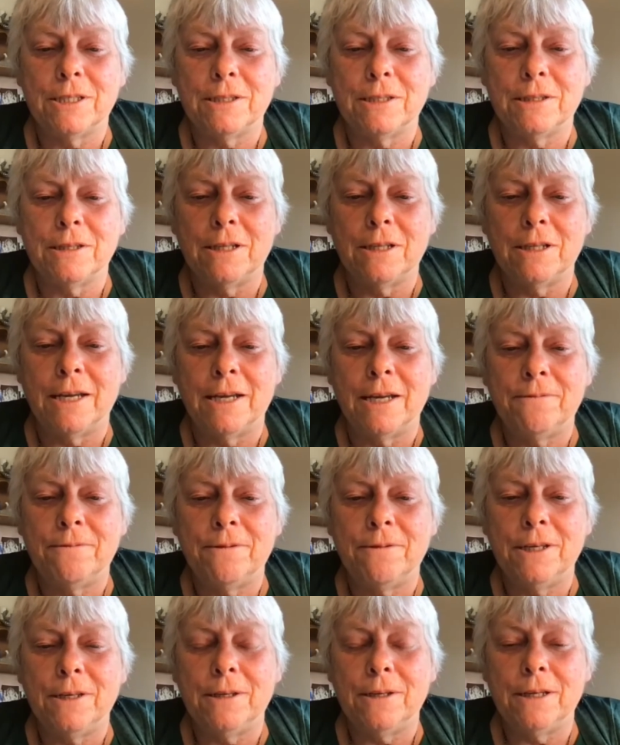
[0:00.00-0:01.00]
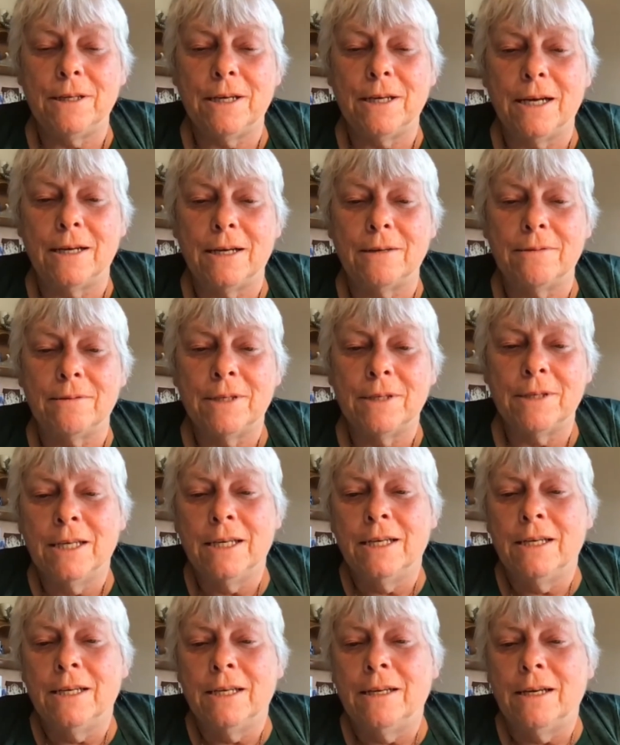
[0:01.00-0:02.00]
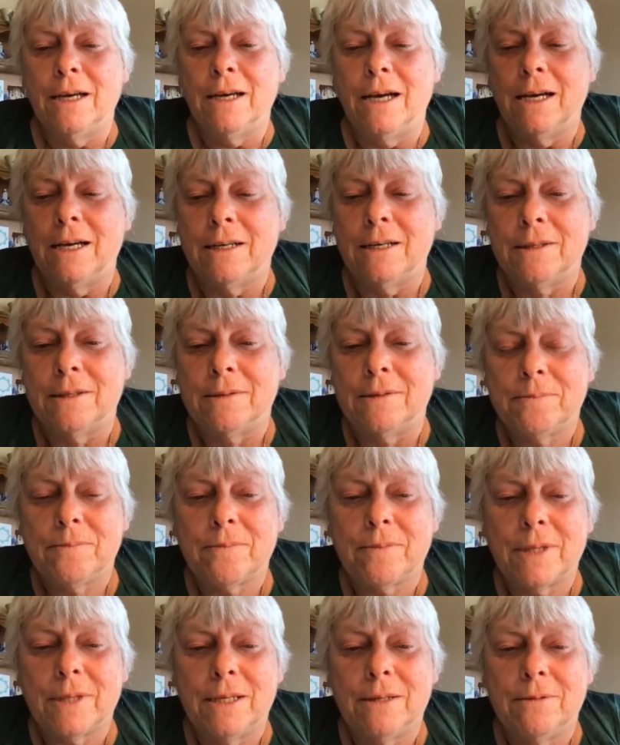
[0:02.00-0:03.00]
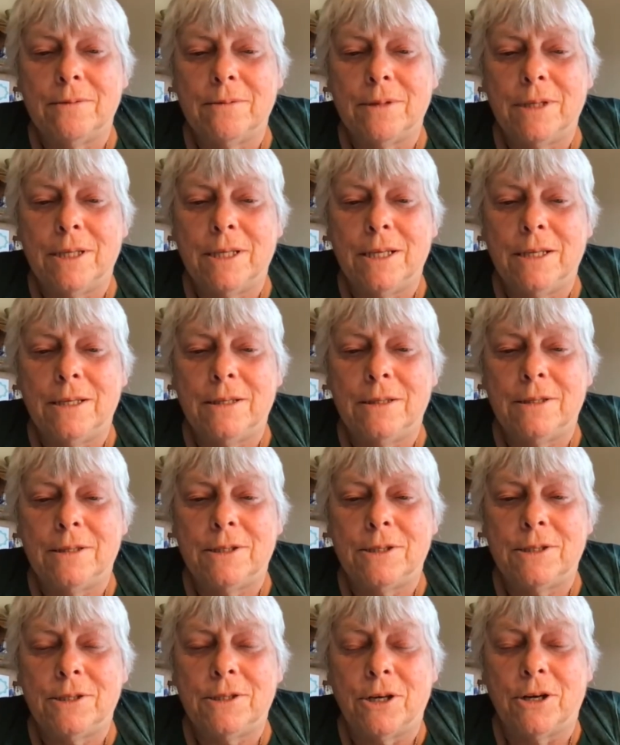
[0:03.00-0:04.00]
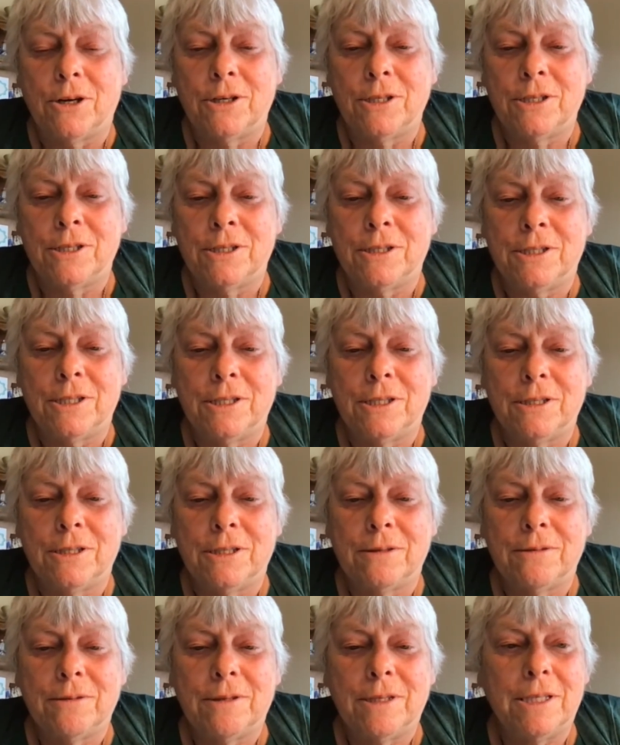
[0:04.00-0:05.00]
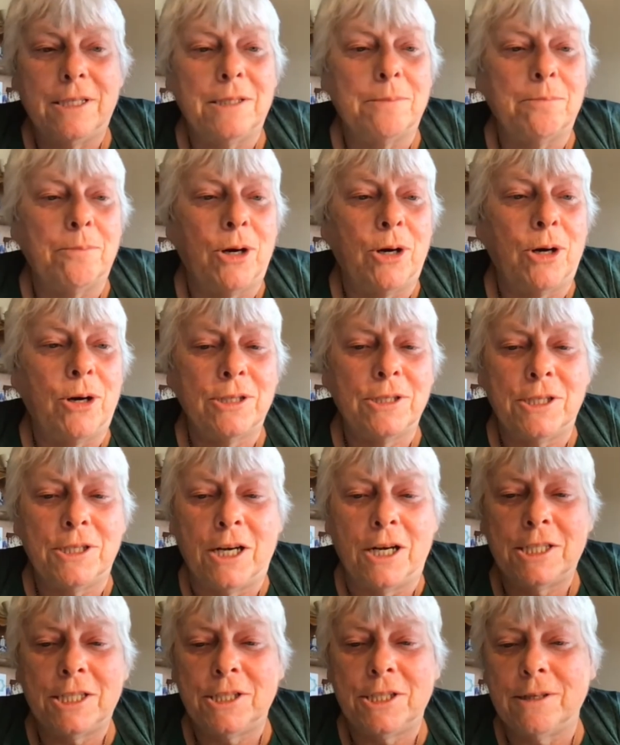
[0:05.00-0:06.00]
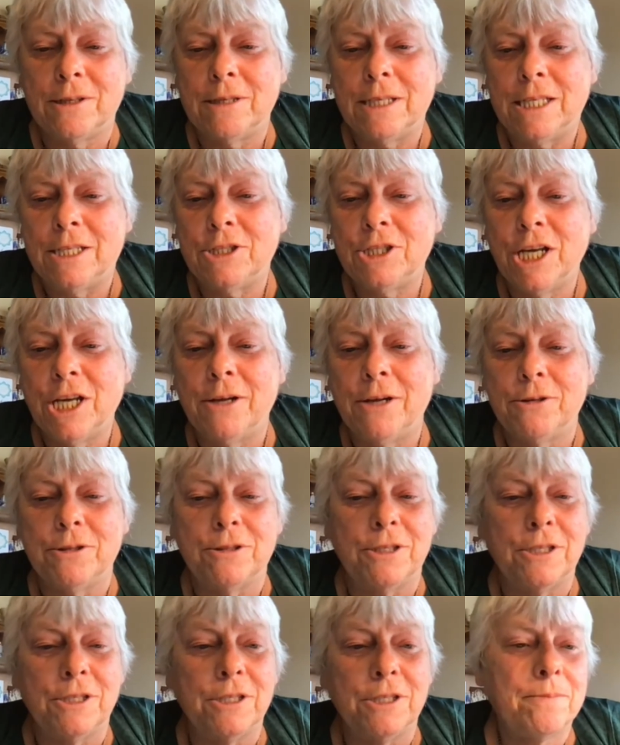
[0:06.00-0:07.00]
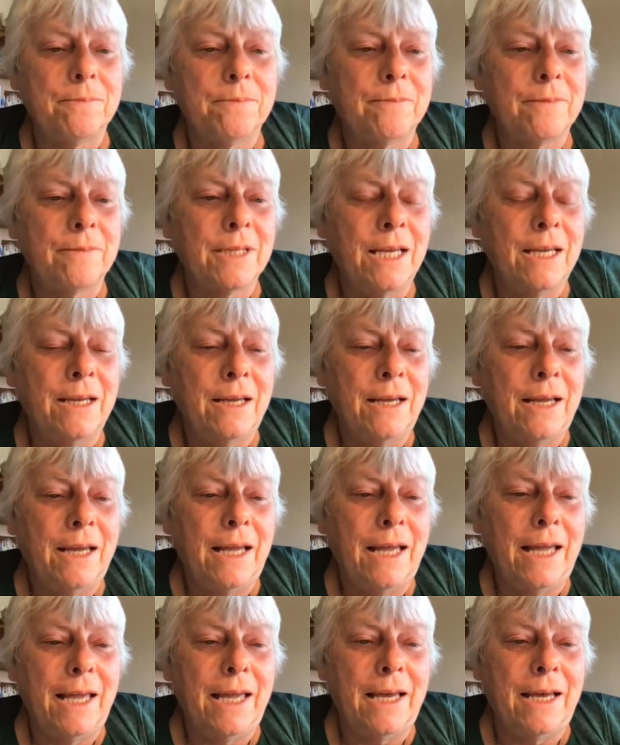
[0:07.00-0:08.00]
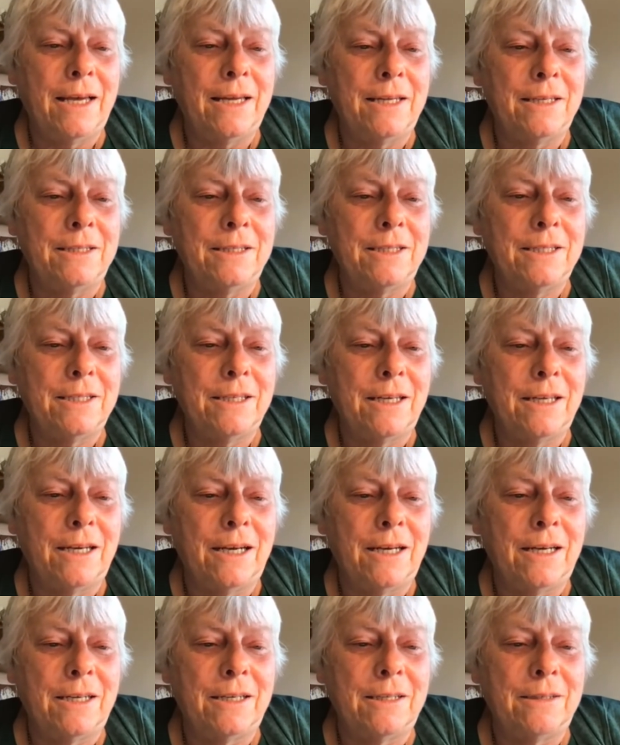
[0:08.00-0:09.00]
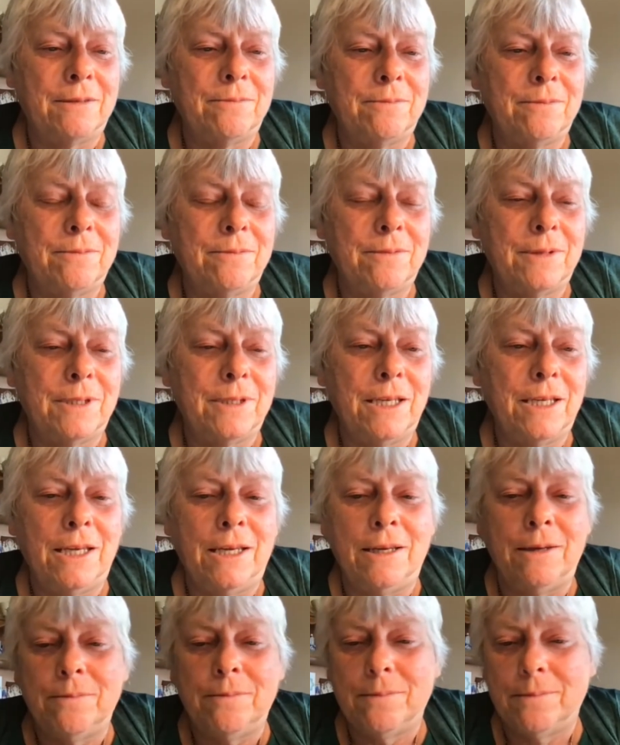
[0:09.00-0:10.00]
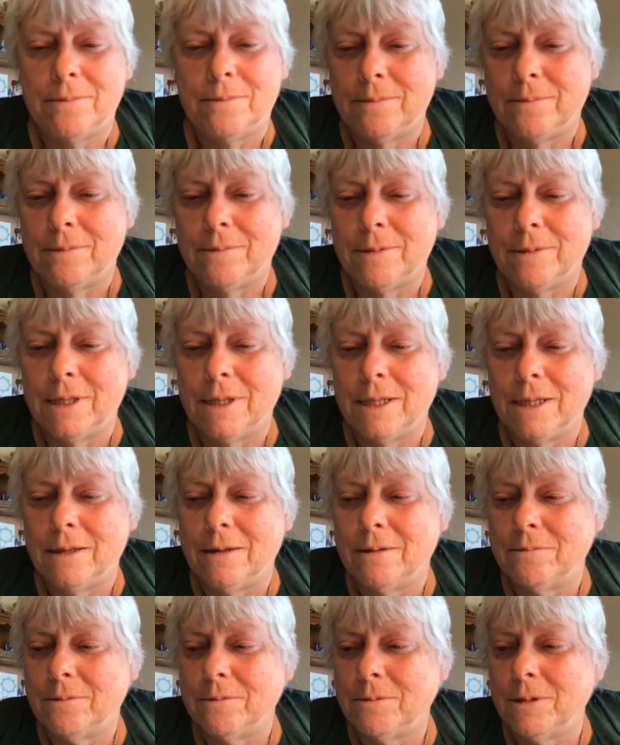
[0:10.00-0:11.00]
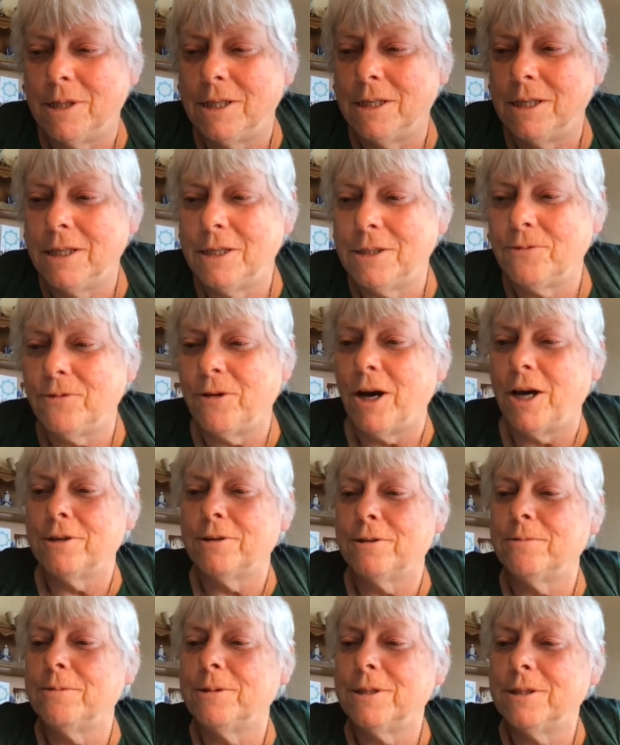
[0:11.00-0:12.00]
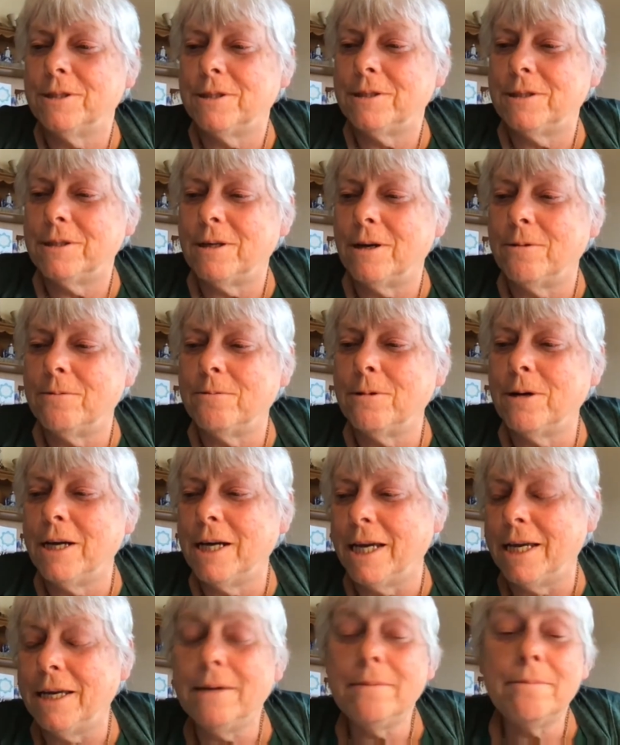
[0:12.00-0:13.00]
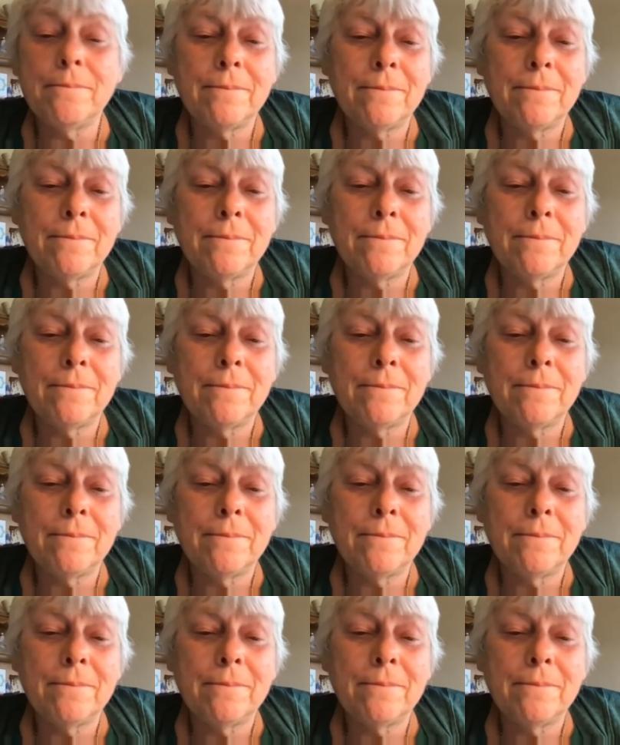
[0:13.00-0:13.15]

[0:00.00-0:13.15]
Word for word: life, he uh, uh, he started his Mars dasha in childhood, and uh, he, when his father was away